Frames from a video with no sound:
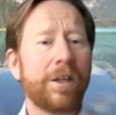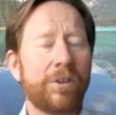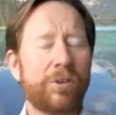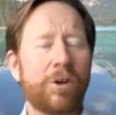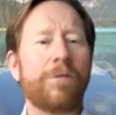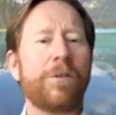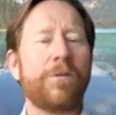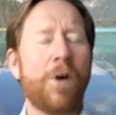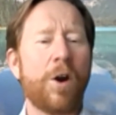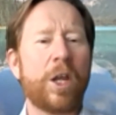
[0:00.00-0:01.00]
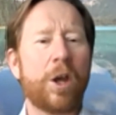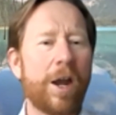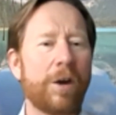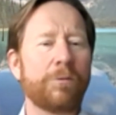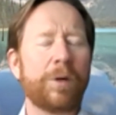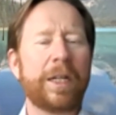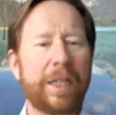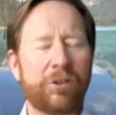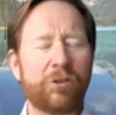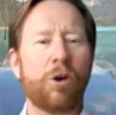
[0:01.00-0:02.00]
So if you've already got a
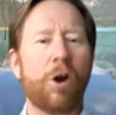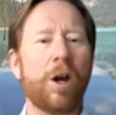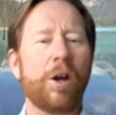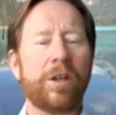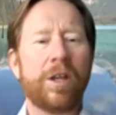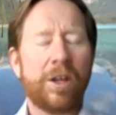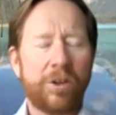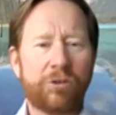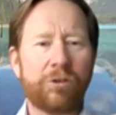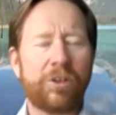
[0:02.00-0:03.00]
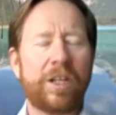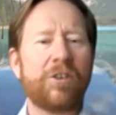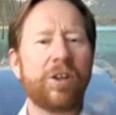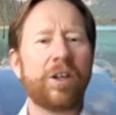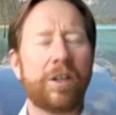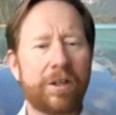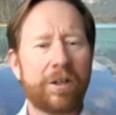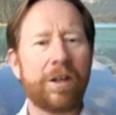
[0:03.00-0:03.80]
really strong strategic